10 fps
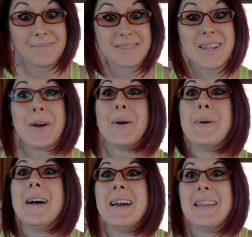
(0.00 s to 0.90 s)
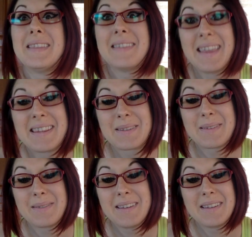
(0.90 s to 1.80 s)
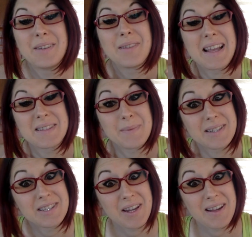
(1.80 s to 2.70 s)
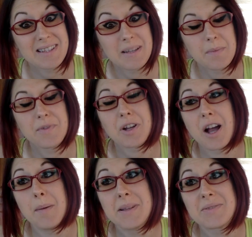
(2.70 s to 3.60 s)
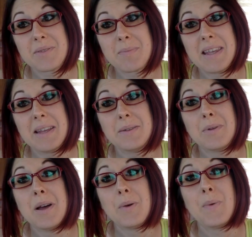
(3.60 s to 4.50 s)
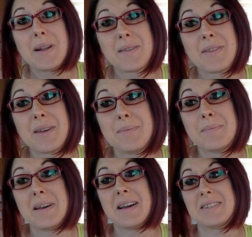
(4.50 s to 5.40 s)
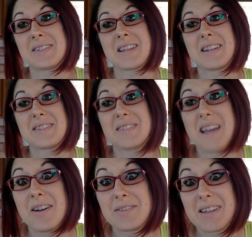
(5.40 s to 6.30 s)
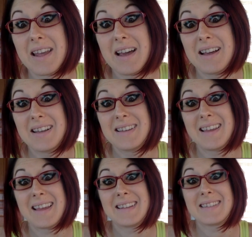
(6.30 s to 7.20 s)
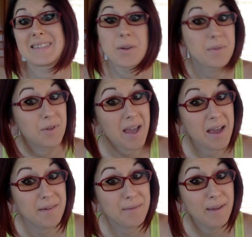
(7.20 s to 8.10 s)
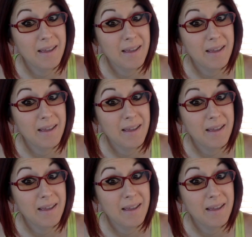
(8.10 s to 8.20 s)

So this, you guys have been sharing some of your comments with me, and one of them just kind of stood out. And so if you have